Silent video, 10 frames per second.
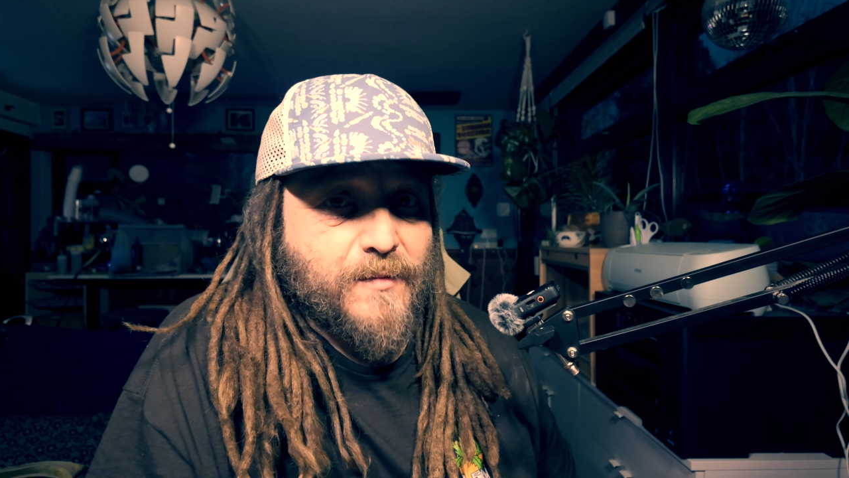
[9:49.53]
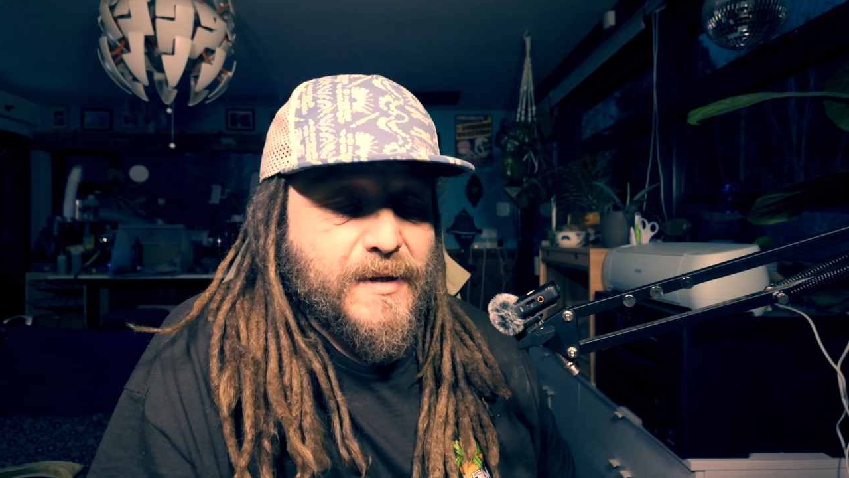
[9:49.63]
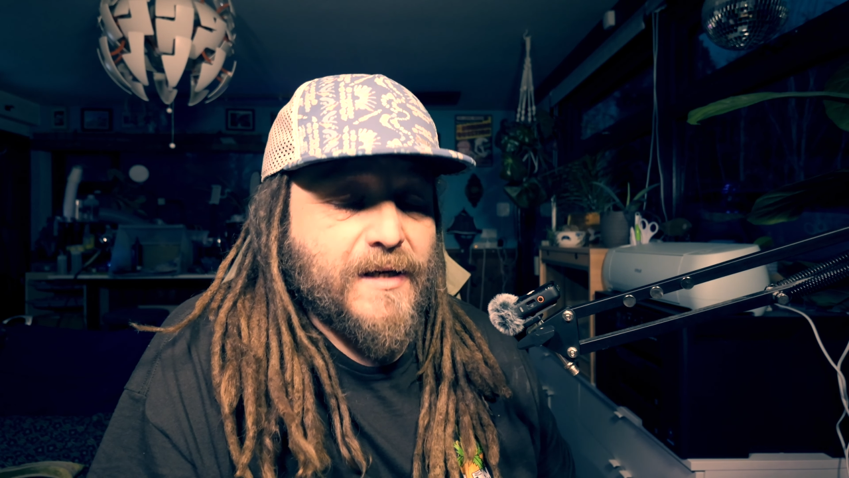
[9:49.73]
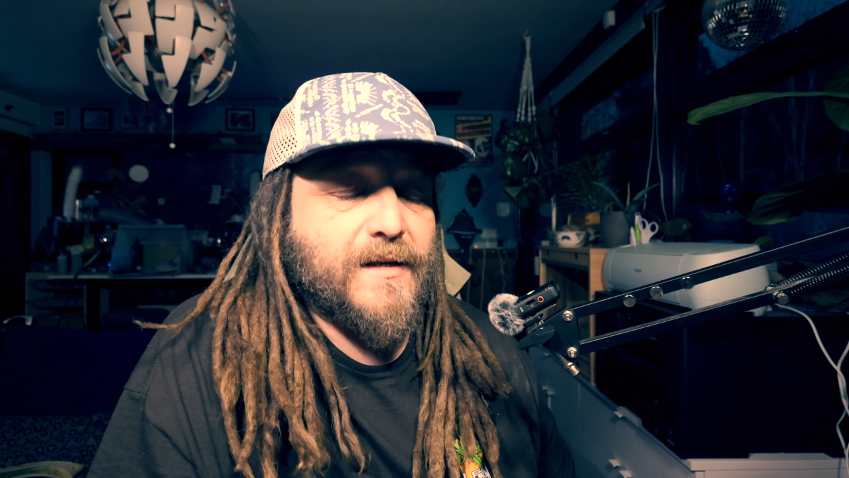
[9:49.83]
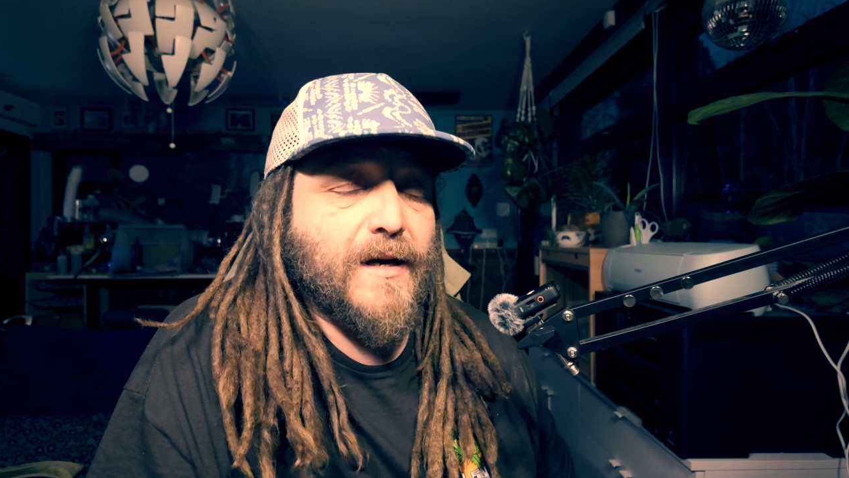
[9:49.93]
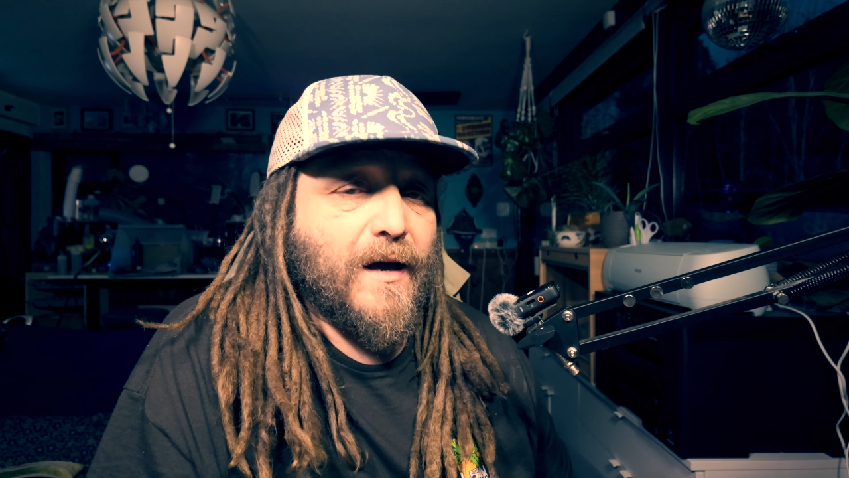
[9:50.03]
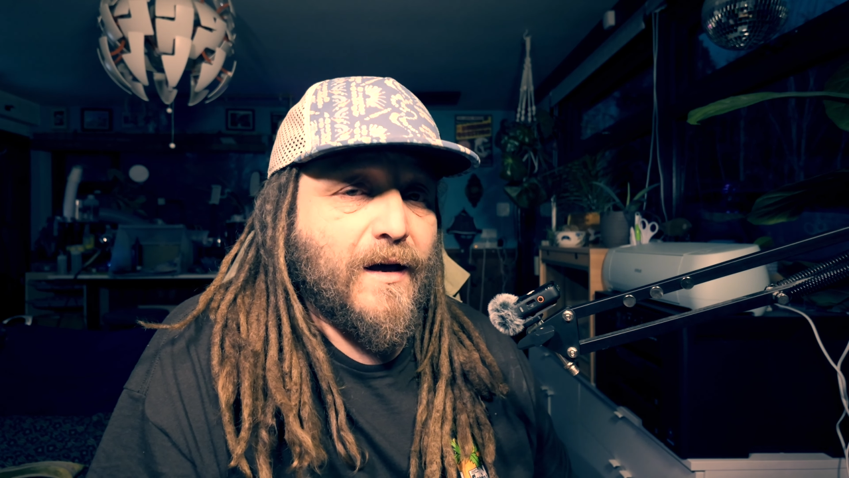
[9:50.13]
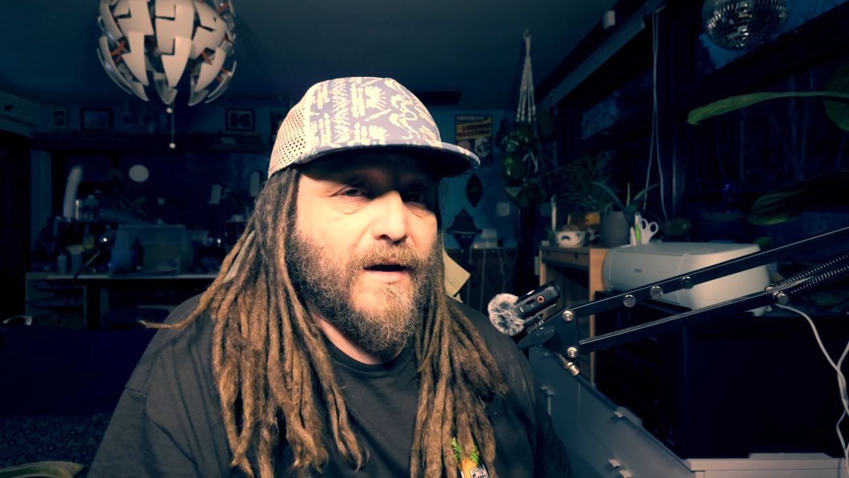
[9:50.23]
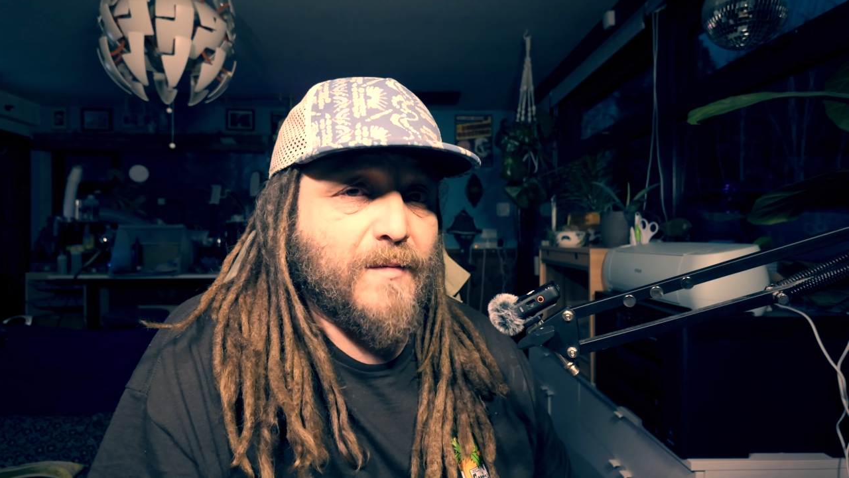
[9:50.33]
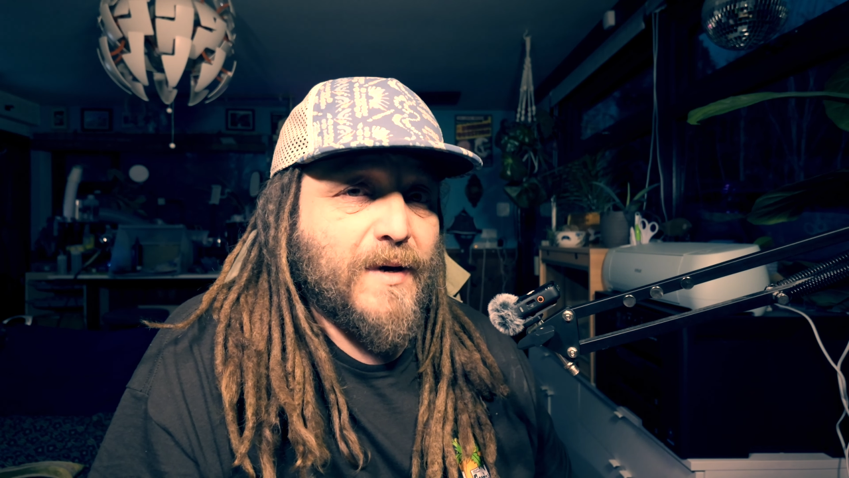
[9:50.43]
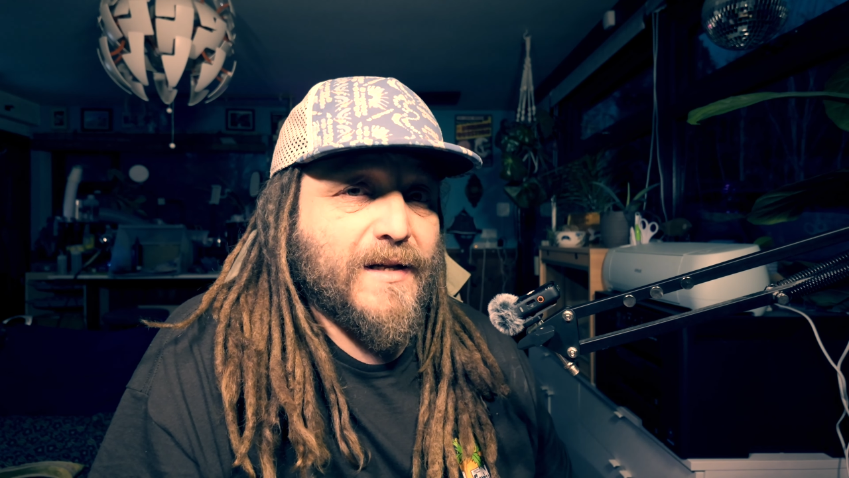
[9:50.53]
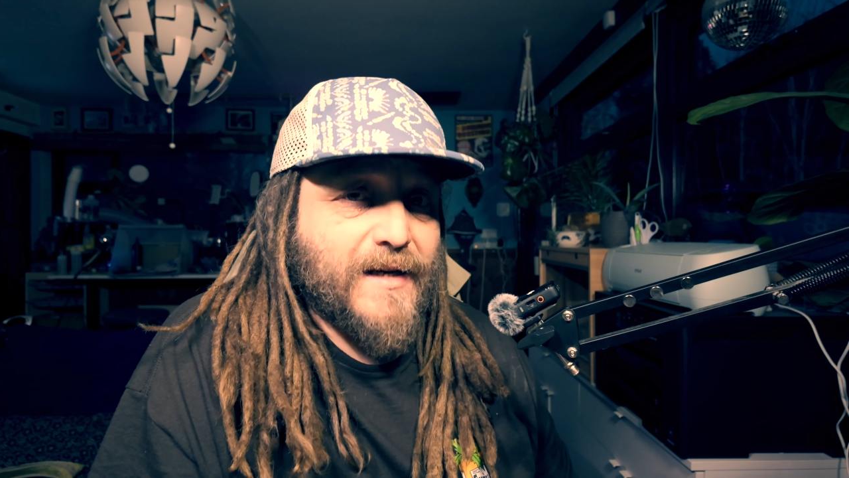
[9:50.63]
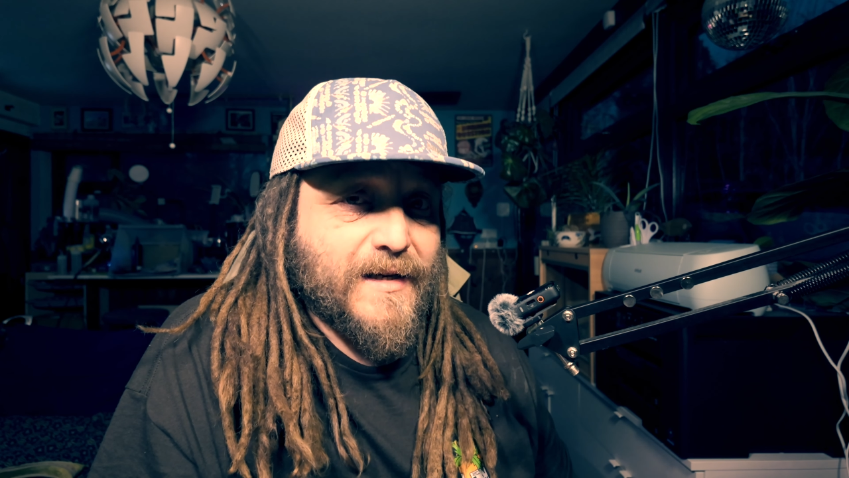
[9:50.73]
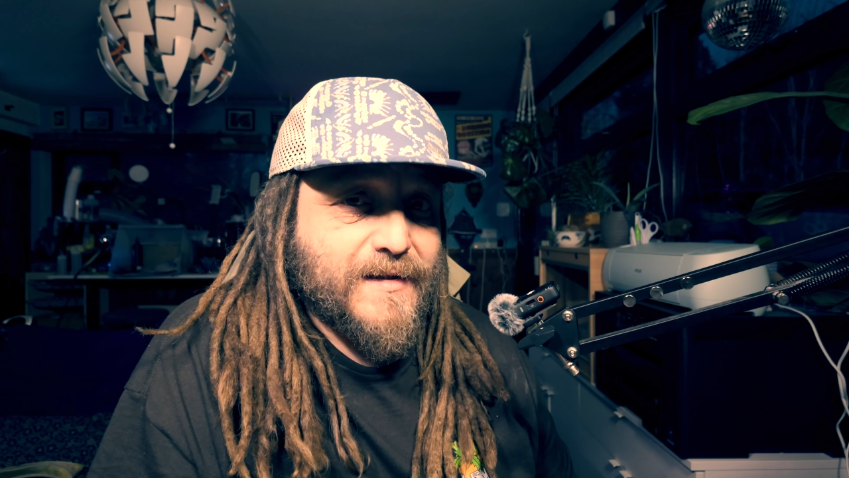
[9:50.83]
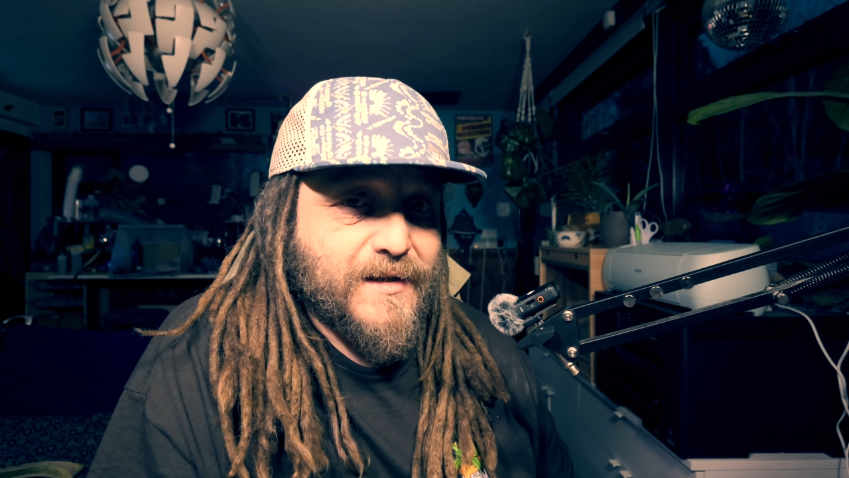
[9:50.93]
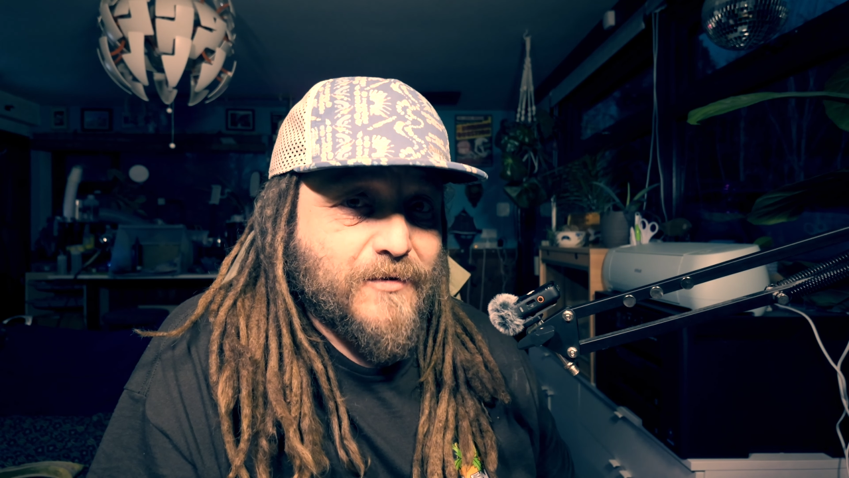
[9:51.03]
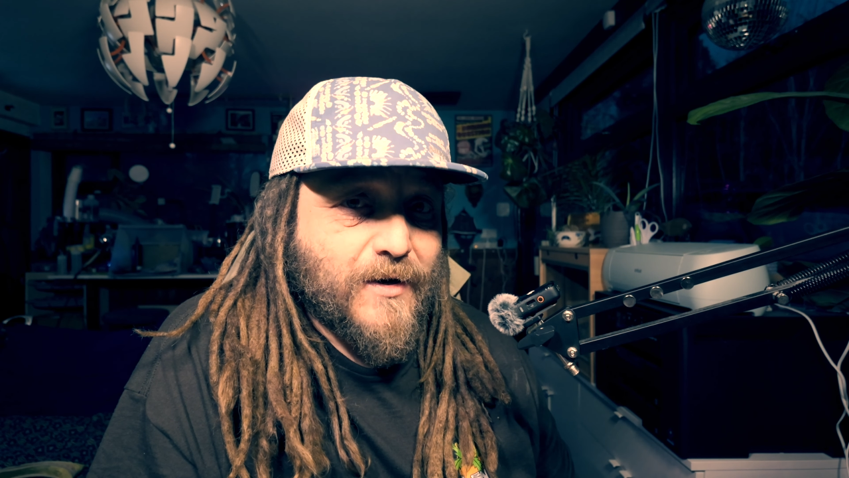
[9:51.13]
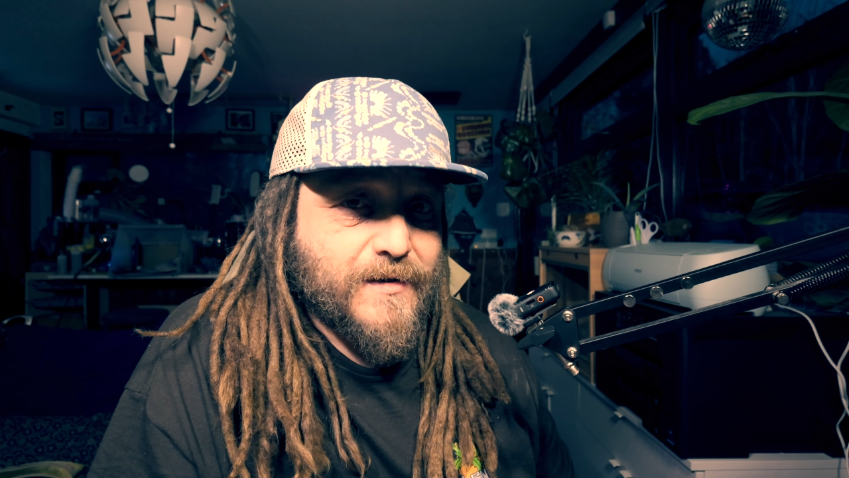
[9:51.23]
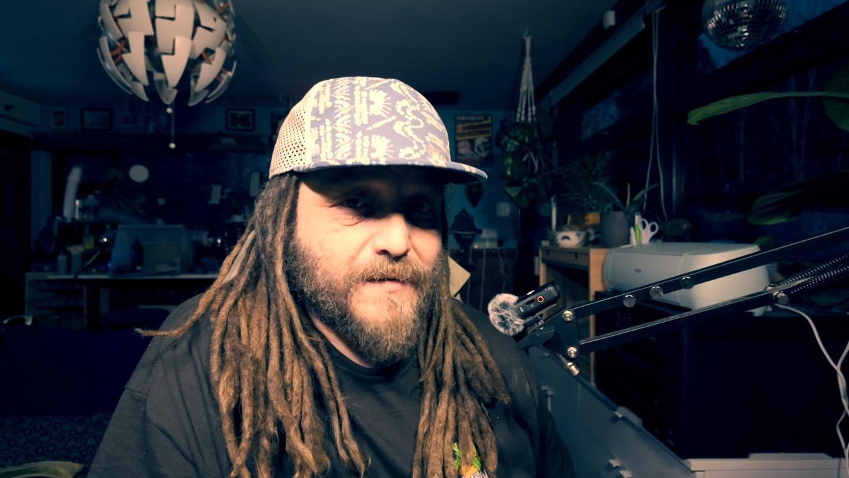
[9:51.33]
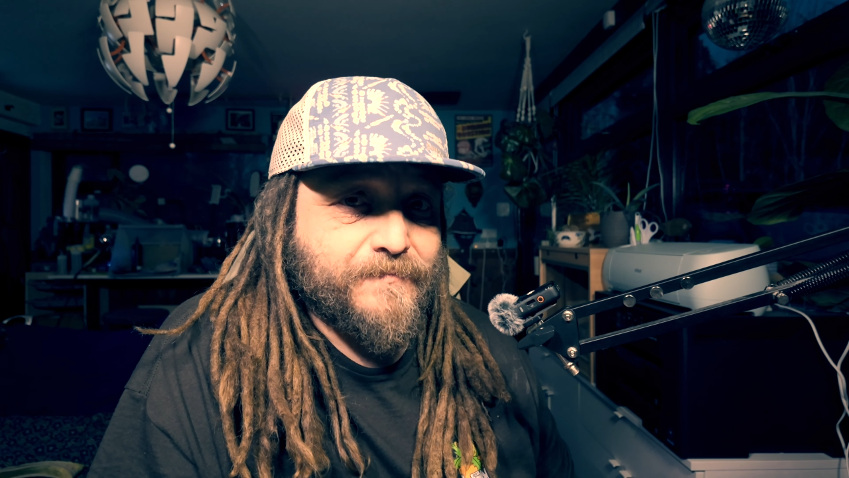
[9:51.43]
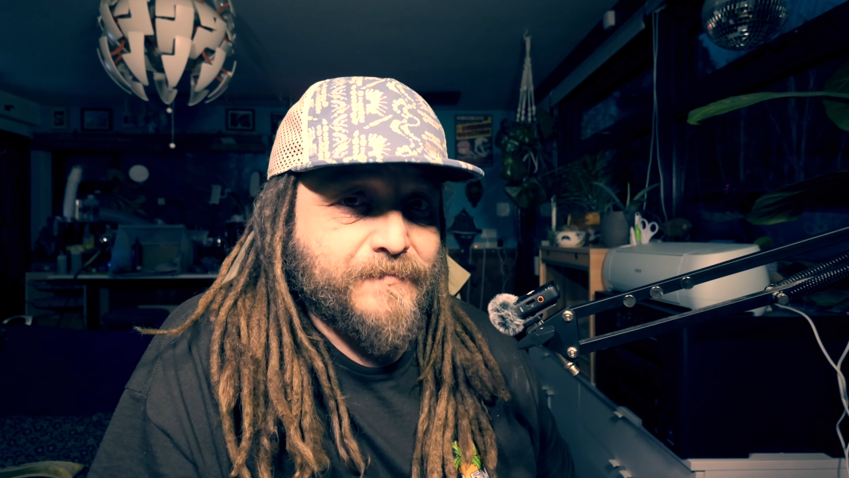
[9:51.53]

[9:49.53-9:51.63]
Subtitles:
big bait casting rod,